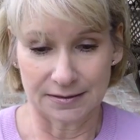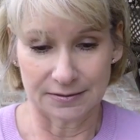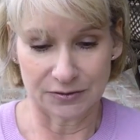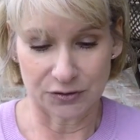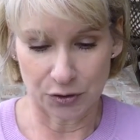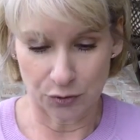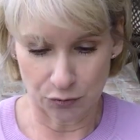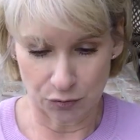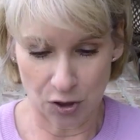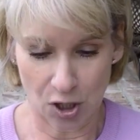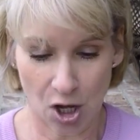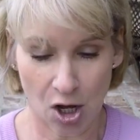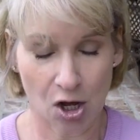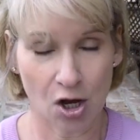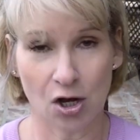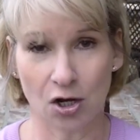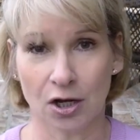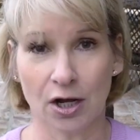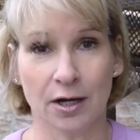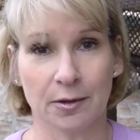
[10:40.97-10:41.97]
too
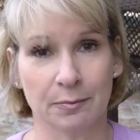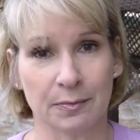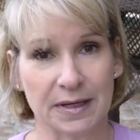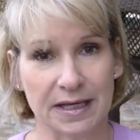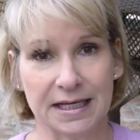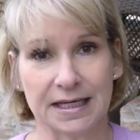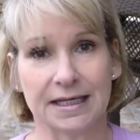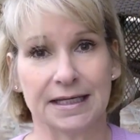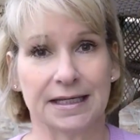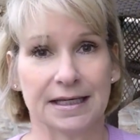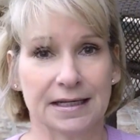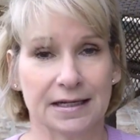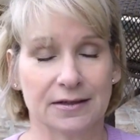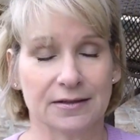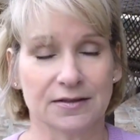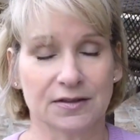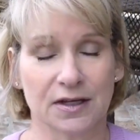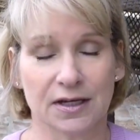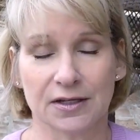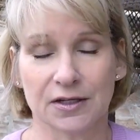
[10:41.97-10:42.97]
long on me, you know,
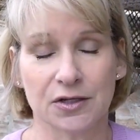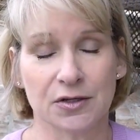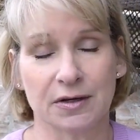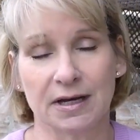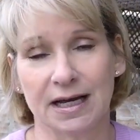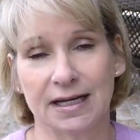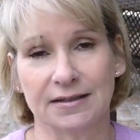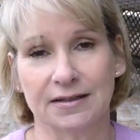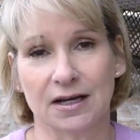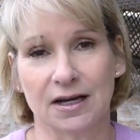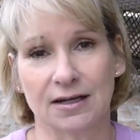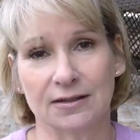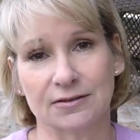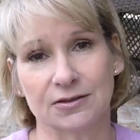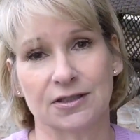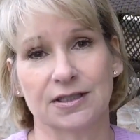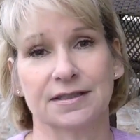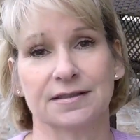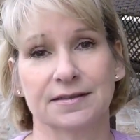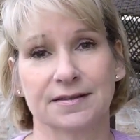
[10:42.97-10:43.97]
so I knew I had to
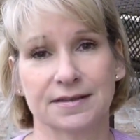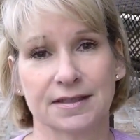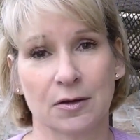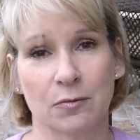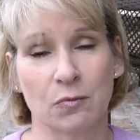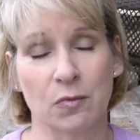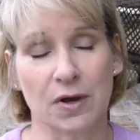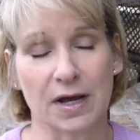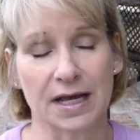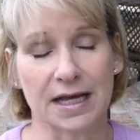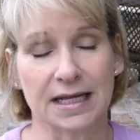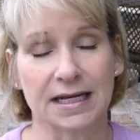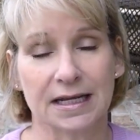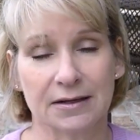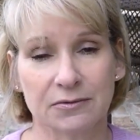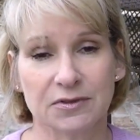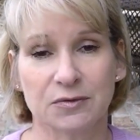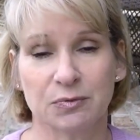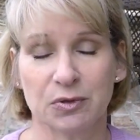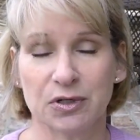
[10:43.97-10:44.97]
alter it in some way, and
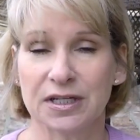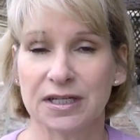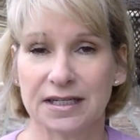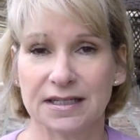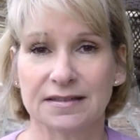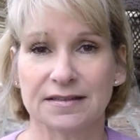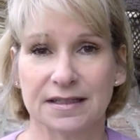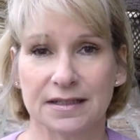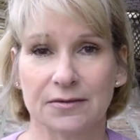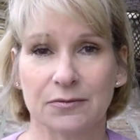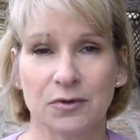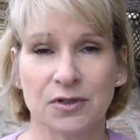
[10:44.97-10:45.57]
it was pretty easy.